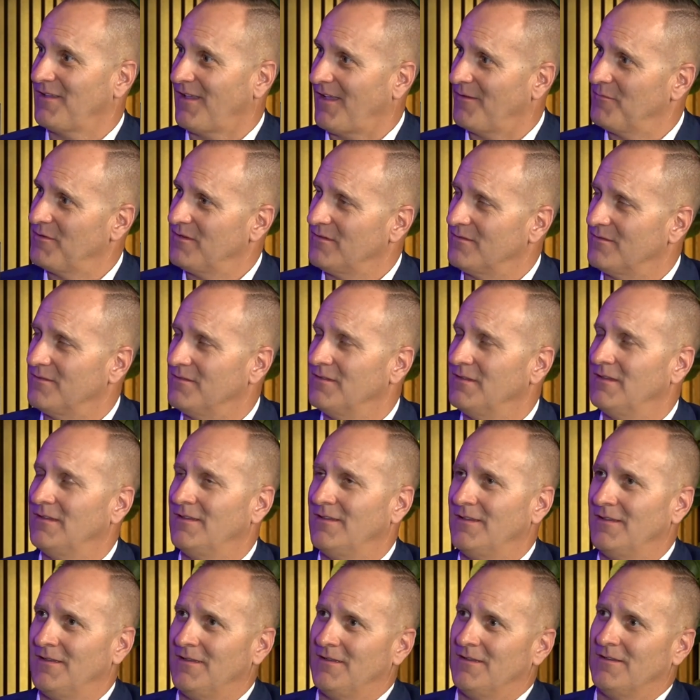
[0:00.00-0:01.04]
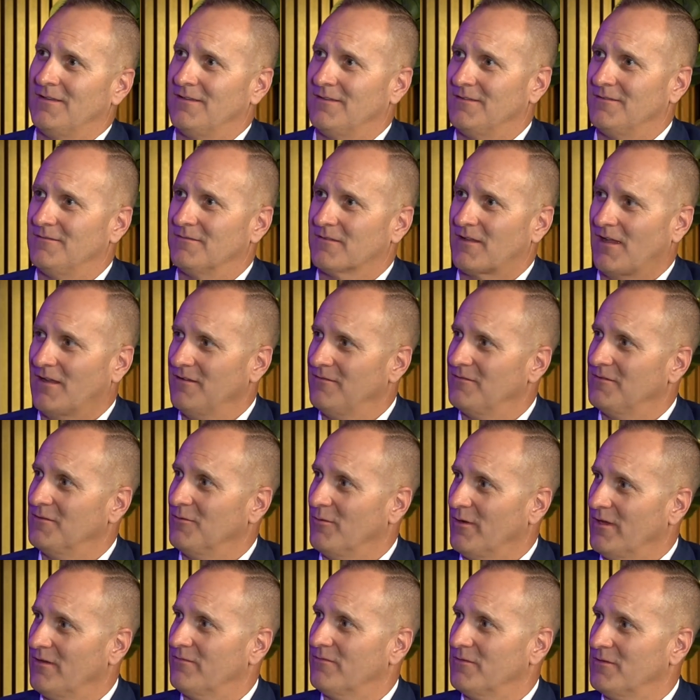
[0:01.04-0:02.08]
I mean, kind of in a
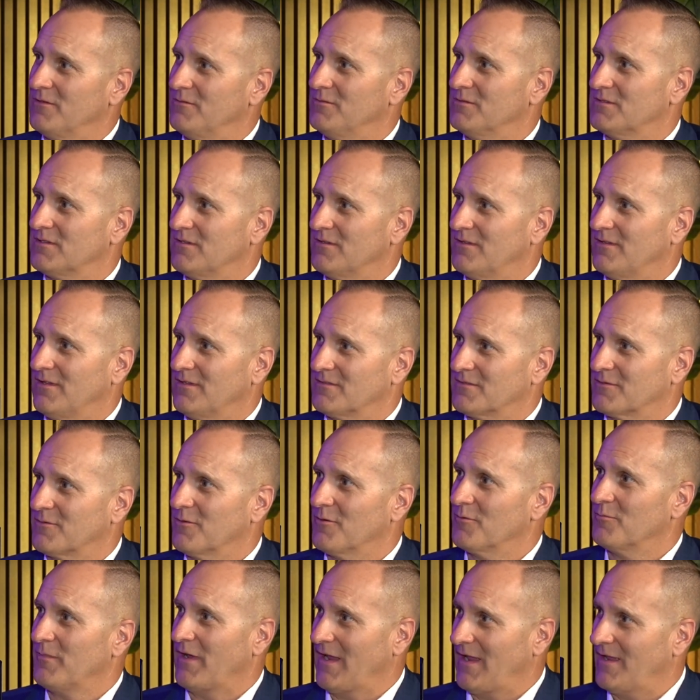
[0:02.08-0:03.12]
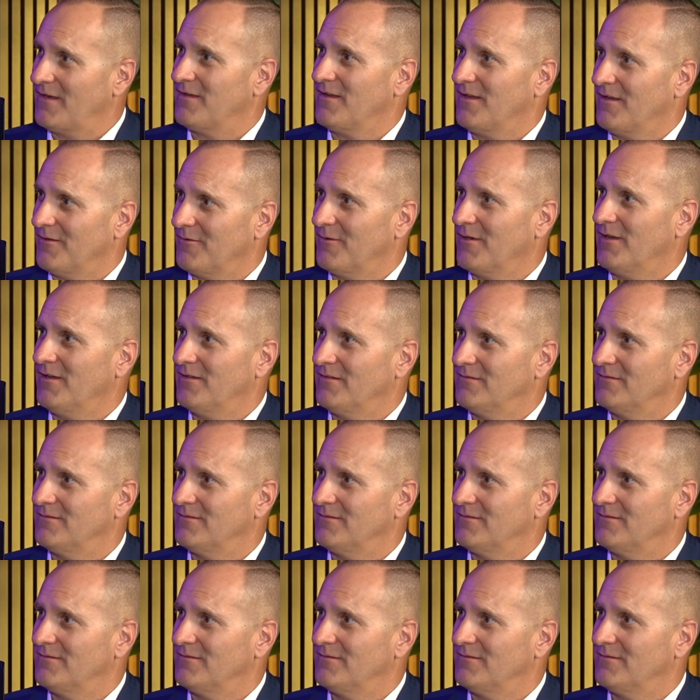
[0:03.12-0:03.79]
way for you as a grown man now, right?